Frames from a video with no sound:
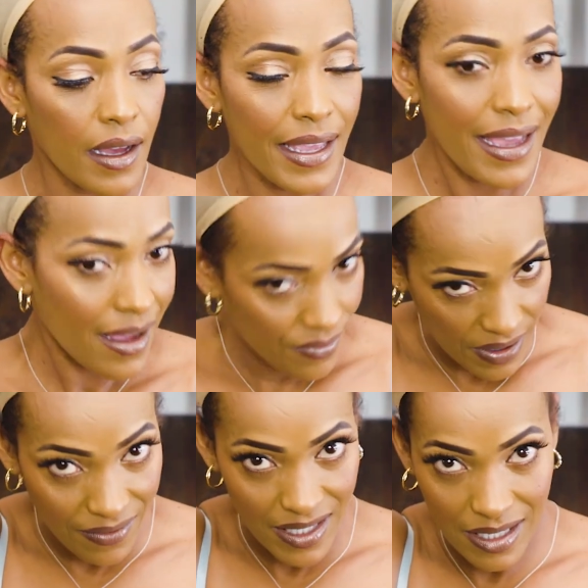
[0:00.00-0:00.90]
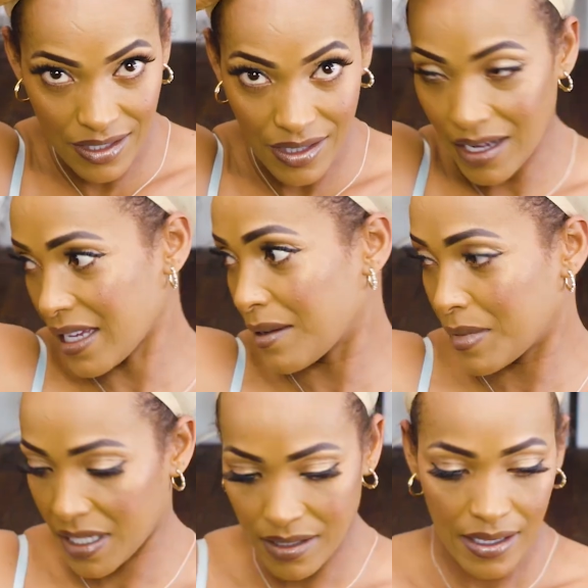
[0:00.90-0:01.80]
I have obviously stocking
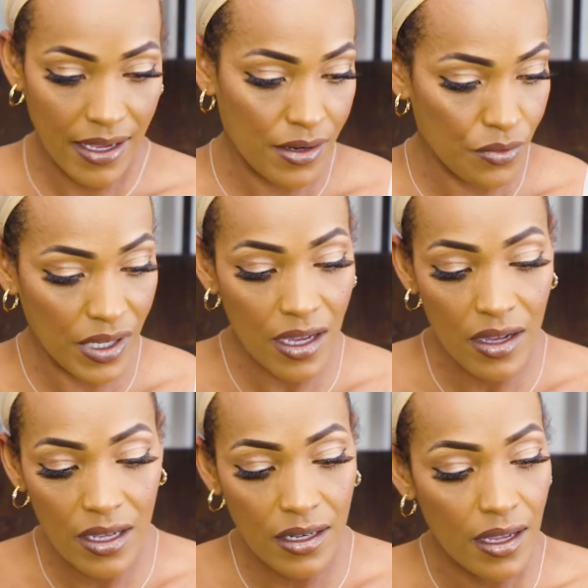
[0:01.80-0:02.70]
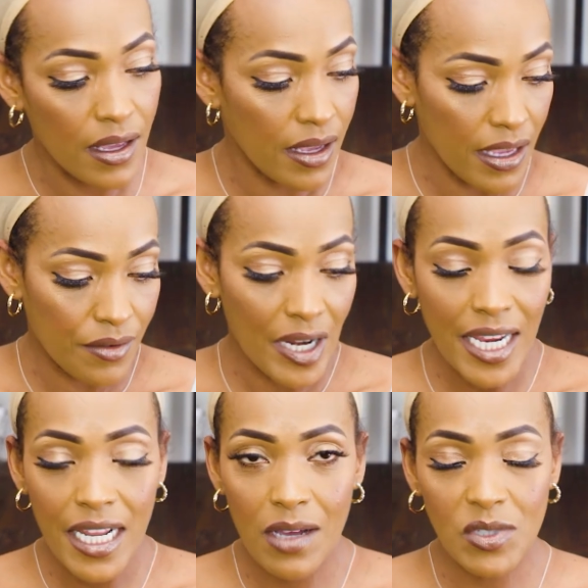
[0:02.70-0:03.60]
because I had a wig on. And
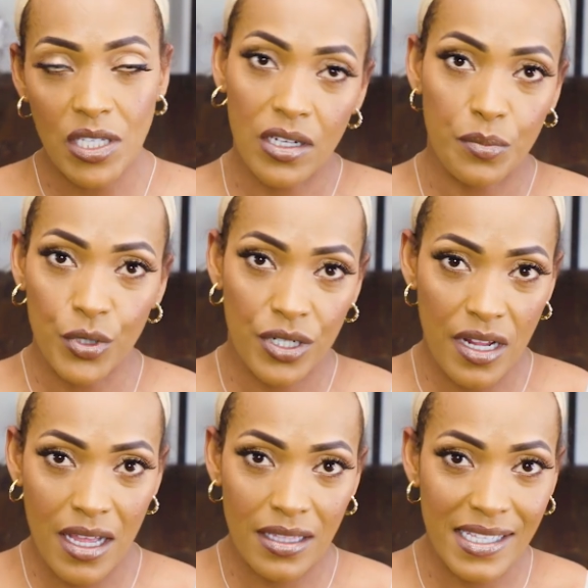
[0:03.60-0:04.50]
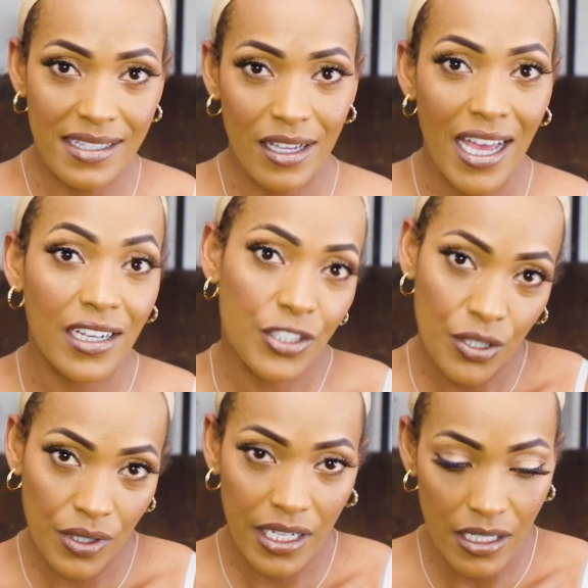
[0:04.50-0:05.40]
right now I'm just gonna put it on to kind of
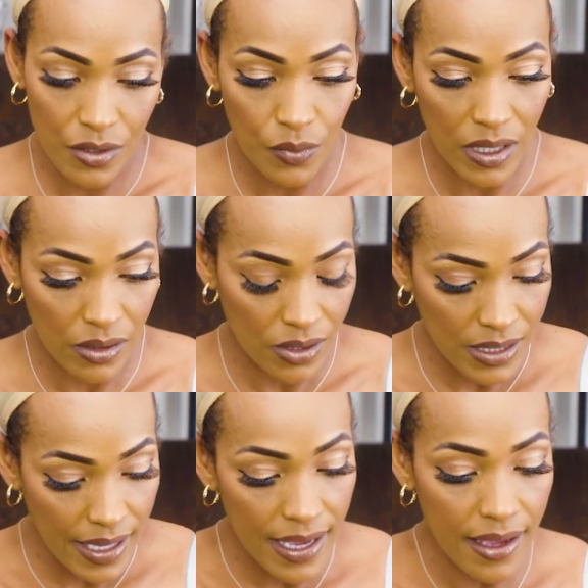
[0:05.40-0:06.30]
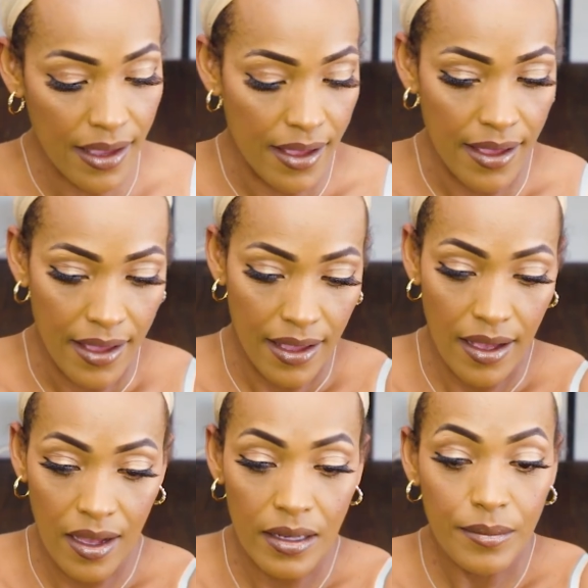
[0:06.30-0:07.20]
show you guys what looks like
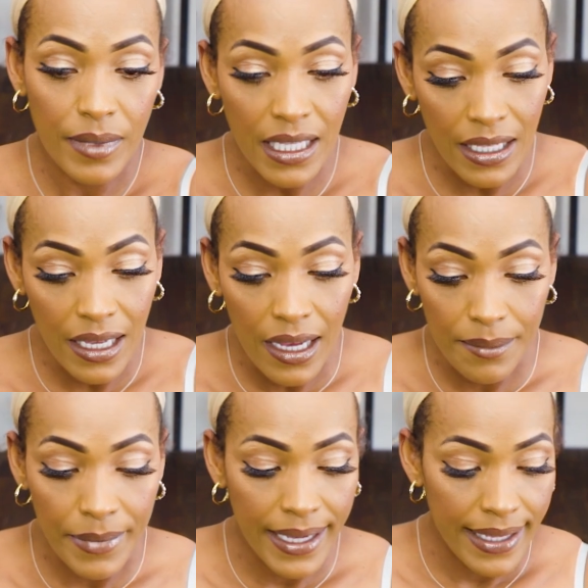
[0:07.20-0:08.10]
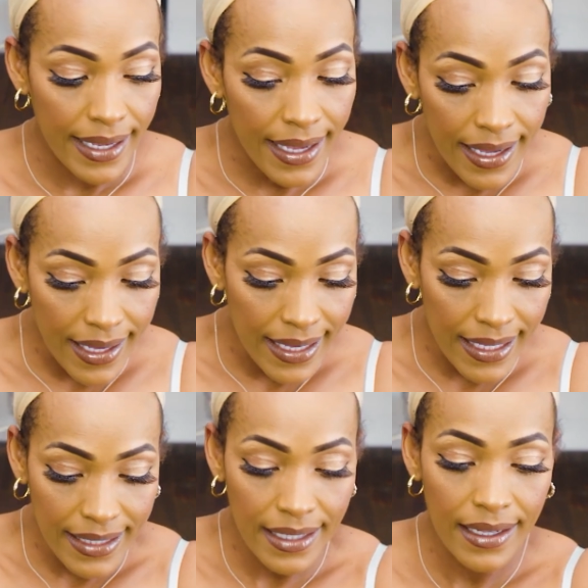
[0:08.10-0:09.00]
on me, on my
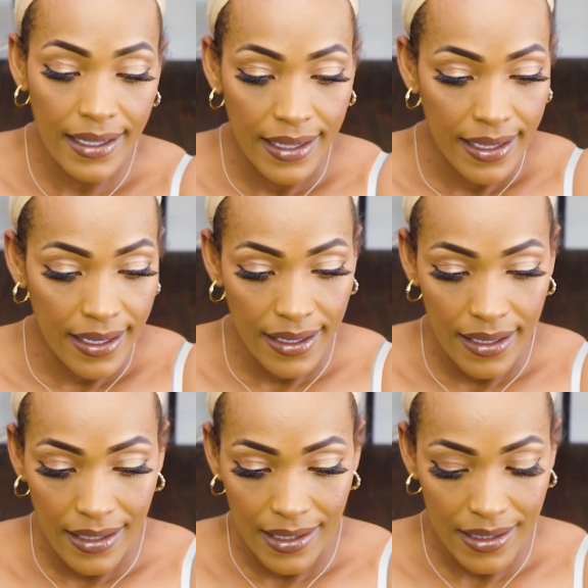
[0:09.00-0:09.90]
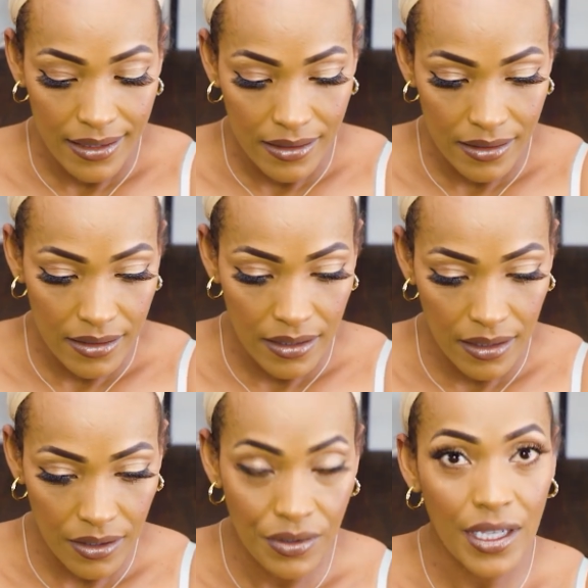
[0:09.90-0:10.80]
head. And
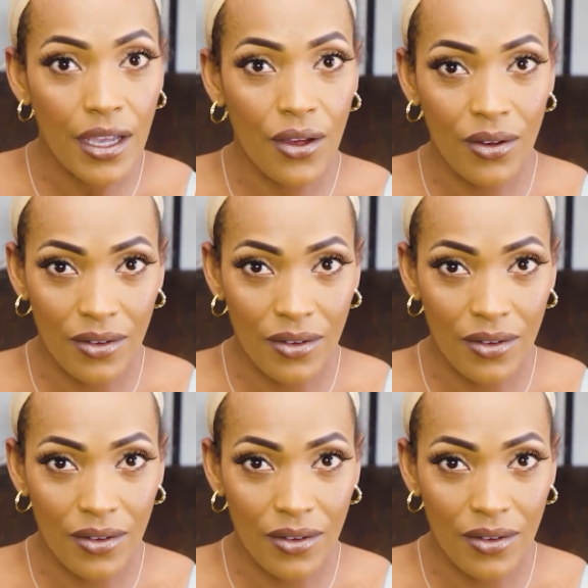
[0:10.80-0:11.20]
here we go.